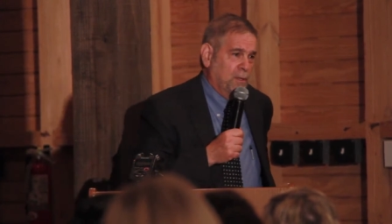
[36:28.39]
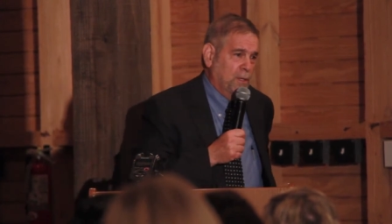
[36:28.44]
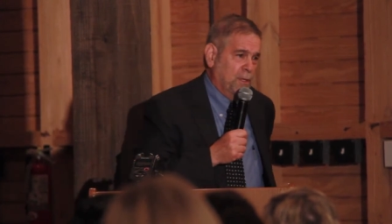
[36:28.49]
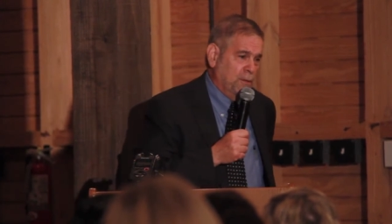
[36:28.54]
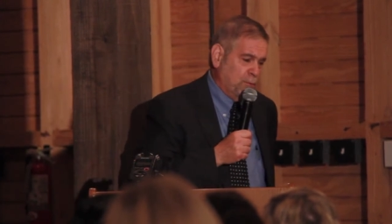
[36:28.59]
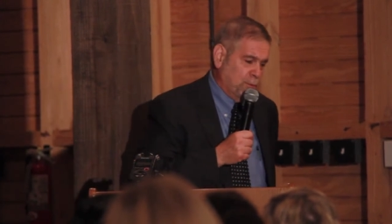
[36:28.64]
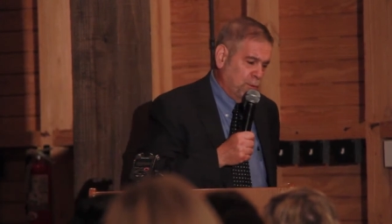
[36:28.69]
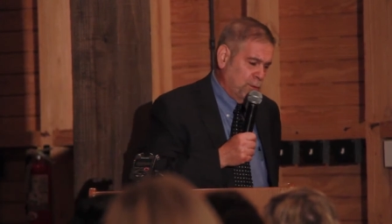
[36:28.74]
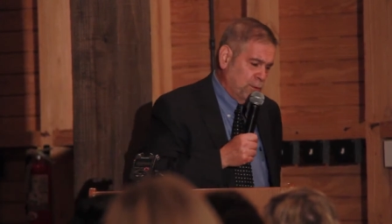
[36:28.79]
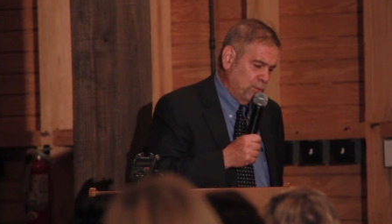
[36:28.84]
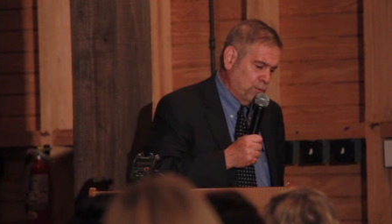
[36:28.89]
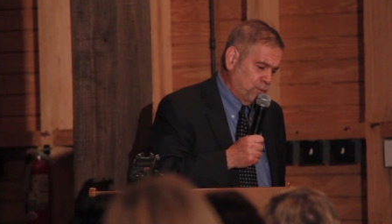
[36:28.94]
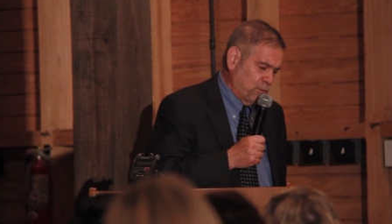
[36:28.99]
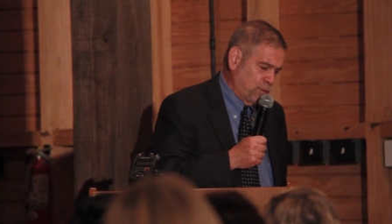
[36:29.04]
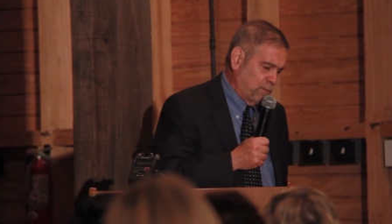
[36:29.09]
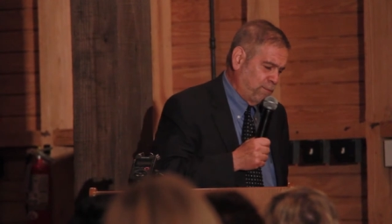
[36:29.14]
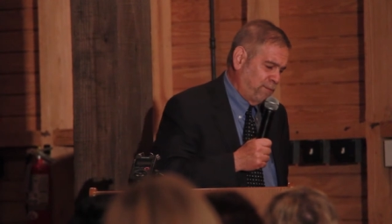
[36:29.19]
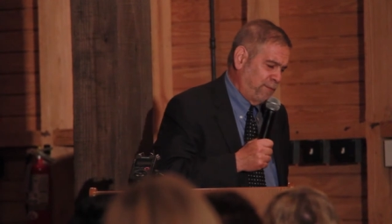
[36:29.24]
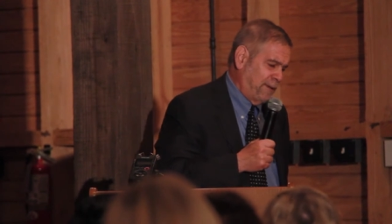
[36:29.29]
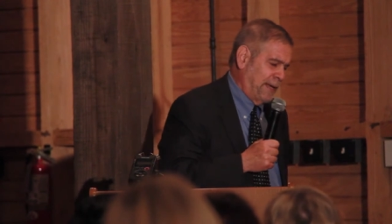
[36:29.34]
He
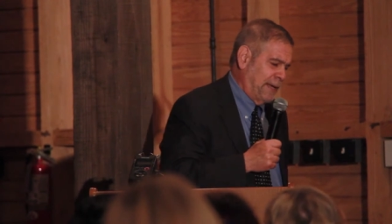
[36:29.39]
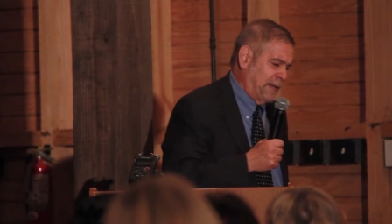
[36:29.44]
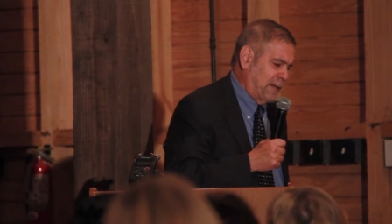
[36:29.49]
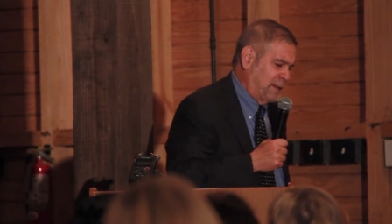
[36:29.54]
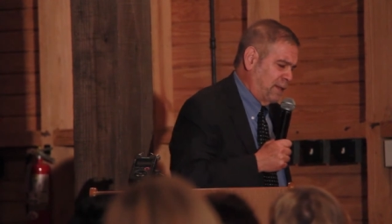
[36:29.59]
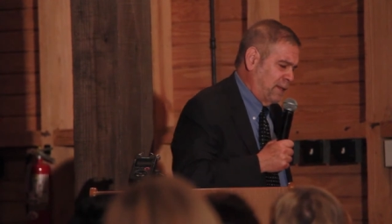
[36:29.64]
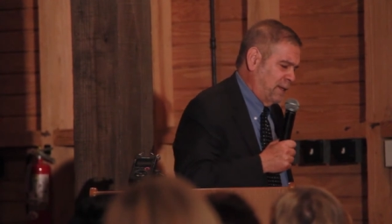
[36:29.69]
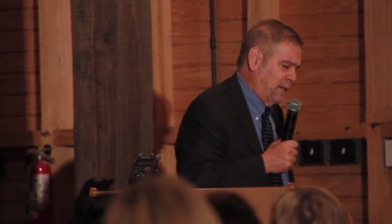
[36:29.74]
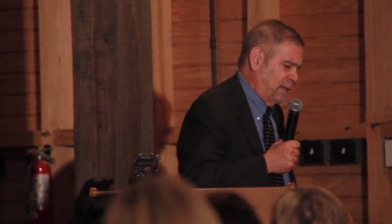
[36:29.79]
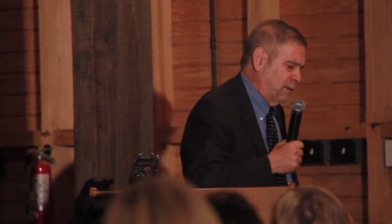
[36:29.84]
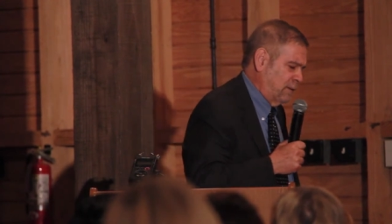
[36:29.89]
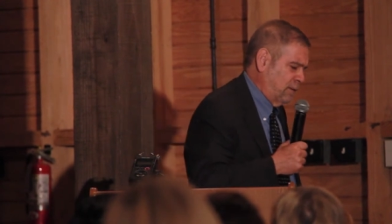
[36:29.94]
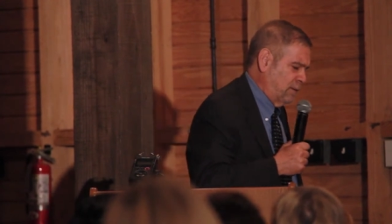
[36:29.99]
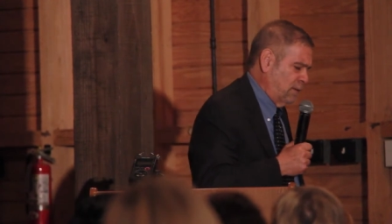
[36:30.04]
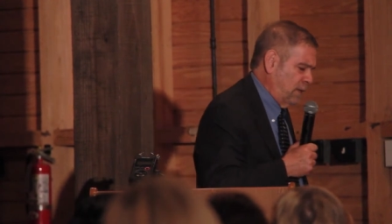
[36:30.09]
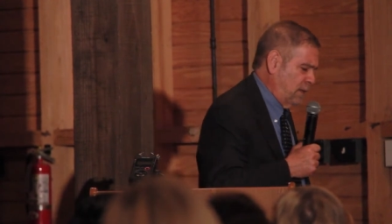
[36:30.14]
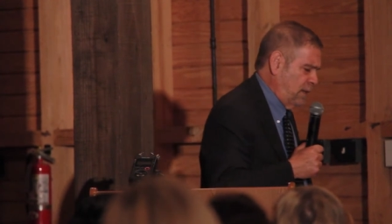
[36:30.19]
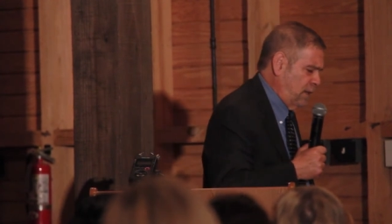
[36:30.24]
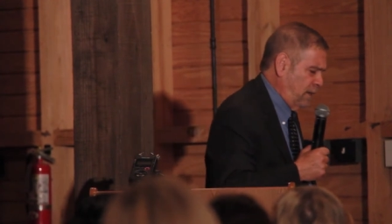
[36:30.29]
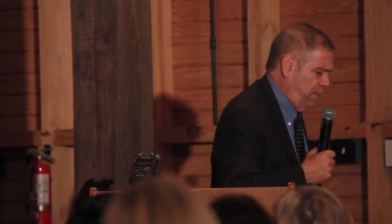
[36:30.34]
introduced the fact that
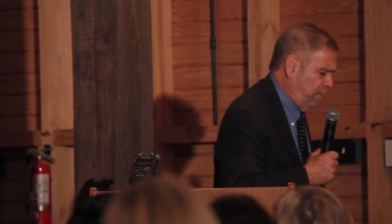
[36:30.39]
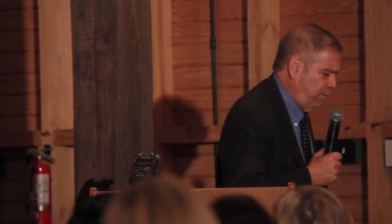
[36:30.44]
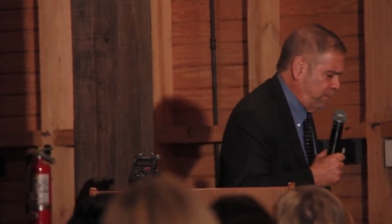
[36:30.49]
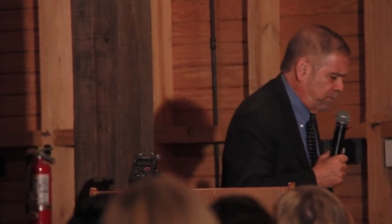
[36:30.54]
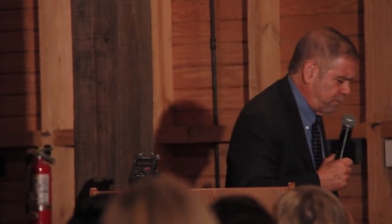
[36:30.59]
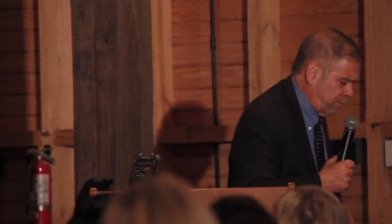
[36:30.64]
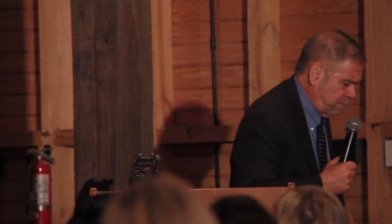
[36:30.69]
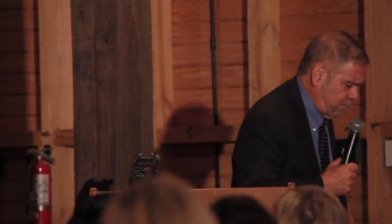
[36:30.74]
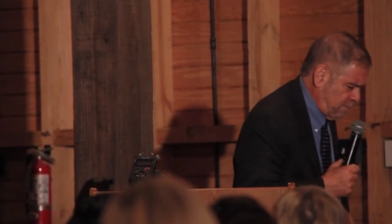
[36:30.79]
um,